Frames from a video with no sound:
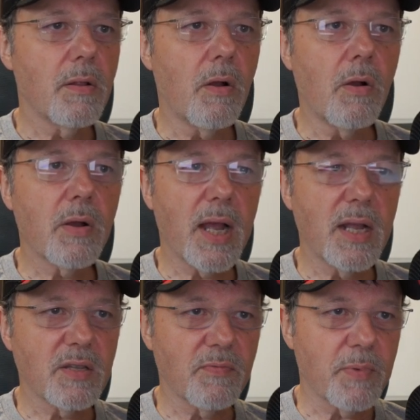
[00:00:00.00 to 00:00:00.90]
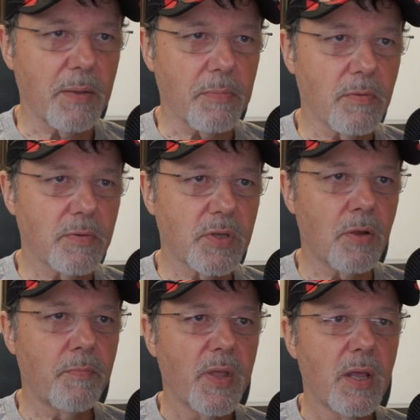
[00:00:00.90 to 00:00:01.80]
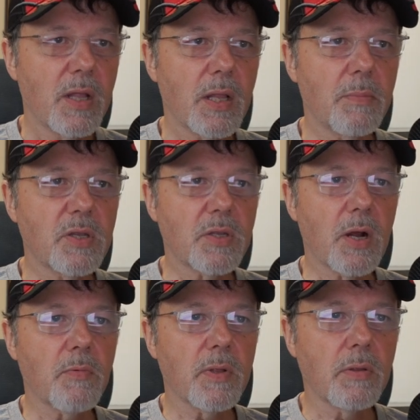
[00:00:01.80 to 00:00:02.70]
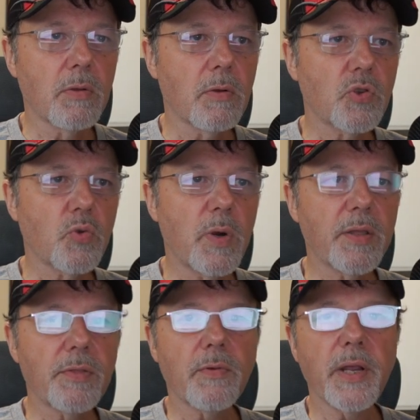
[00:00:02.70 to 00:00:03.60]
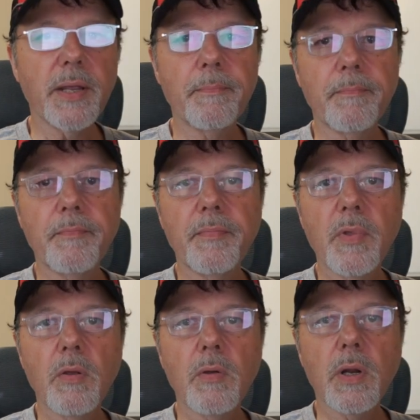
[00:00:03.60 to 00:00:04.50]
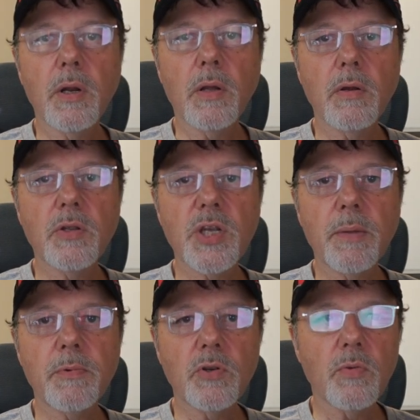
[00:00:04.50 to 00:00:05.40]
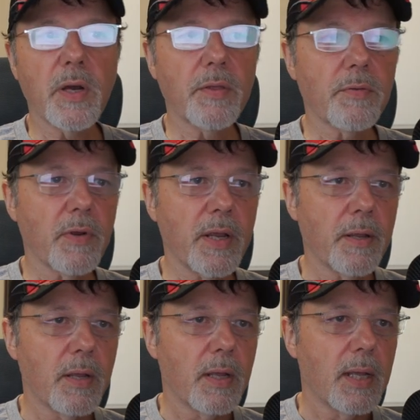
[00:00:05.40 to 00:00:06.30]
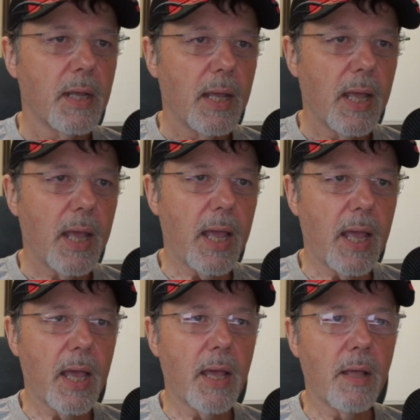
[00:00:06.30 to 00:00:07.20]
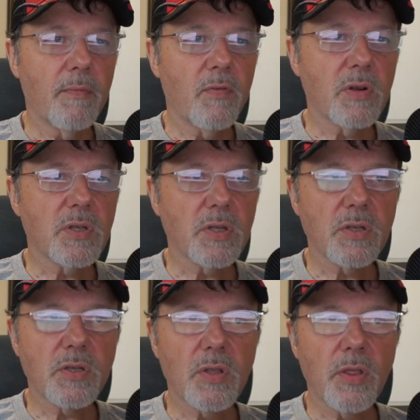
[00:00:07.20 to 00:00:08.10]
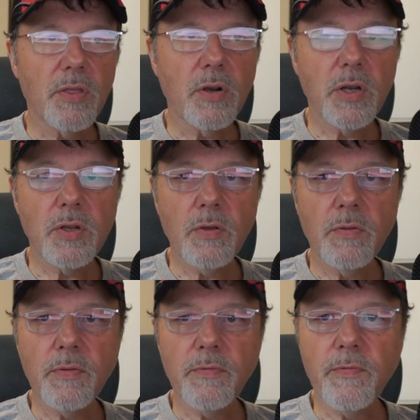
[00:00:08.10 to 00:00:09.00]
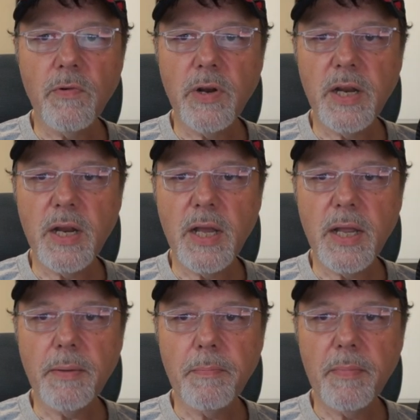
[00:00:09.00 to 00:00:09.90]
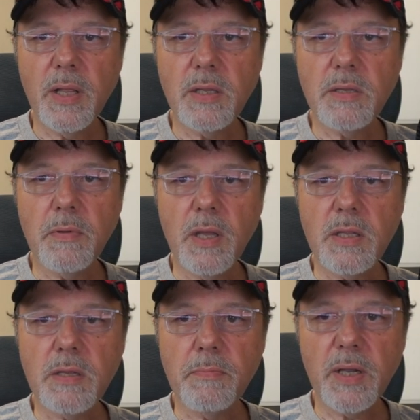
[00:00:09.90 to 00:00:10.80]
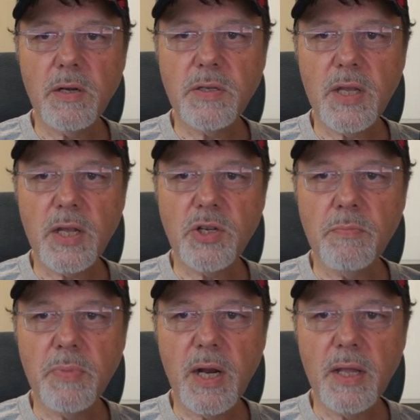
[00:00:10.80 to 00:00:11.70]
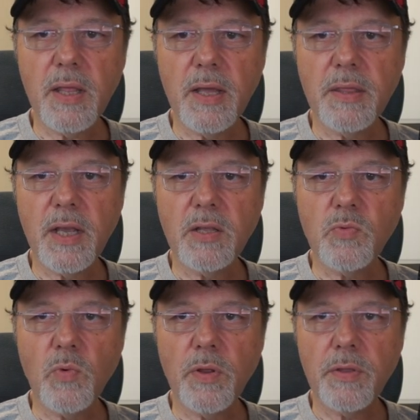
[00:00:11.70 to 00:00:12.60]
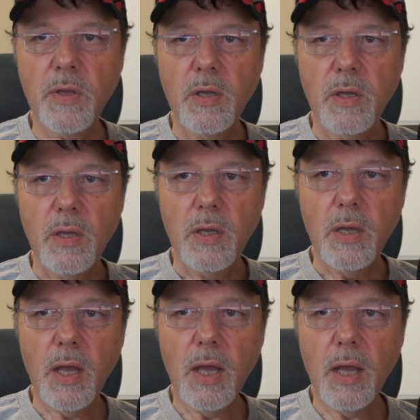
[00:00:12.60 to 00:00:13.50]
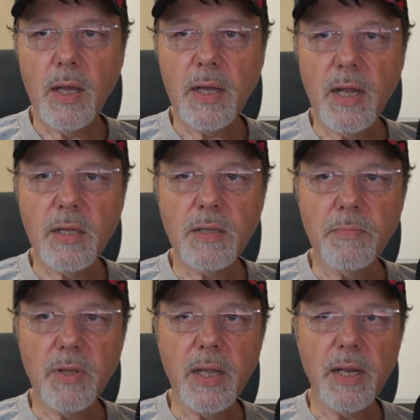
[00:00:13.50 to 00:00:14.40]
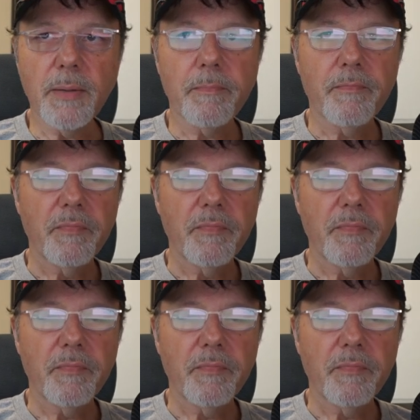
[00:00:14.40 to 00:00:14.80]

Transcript: all kinds of people. So let me start with Luke 23. I'm going to go to chapter 23 and verses 32 through 49. It's a bigger section, but I think it's worth contemplating.